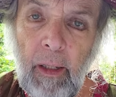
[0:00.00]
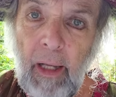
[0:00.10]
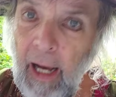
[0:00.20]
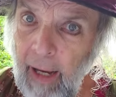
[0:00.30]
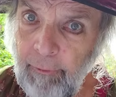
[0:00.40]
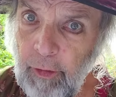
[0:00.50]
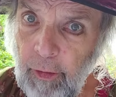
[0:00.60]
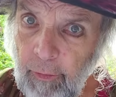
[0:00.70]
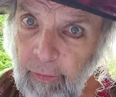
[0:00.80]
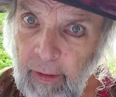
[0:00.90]

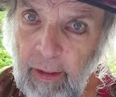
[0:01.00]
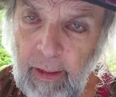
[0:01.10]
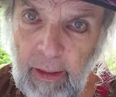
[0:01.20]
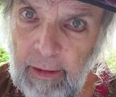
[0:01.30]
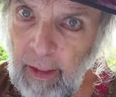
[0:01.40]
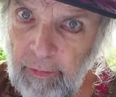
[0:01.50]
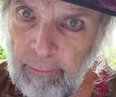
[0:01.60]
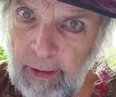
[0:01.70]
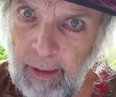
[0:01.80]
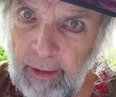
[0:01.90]
after the
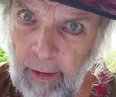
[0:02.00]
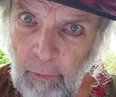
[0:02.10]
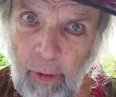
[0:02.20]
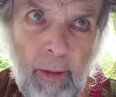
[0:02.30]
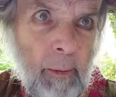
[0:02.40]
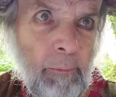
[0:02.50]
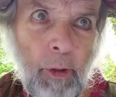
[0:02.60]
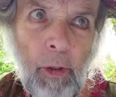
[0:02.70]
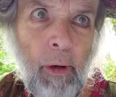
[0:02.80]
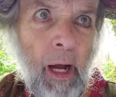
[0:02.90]
Casablanca wedding
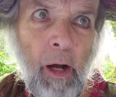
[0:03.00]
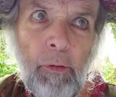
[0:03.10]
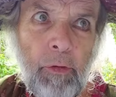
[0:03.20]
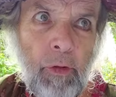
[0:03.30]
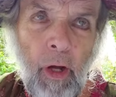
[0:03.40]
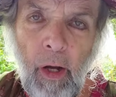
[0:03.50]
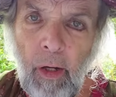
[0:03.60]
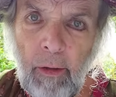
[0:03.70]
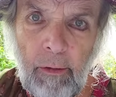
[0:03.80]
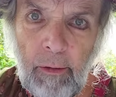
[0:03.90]
blowout,
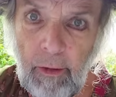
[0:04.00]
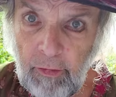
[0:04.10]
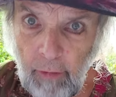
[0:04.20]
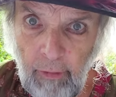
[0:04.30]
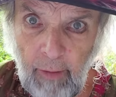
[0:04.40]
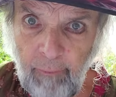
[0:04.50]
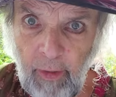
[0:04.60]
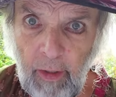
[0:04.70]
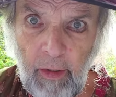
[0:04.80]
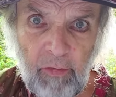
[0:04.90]
it's already
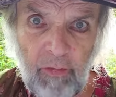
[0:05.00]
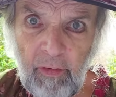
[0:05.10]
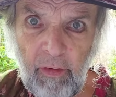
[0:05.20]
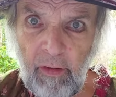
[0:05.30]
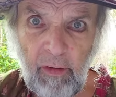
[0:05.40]
finished.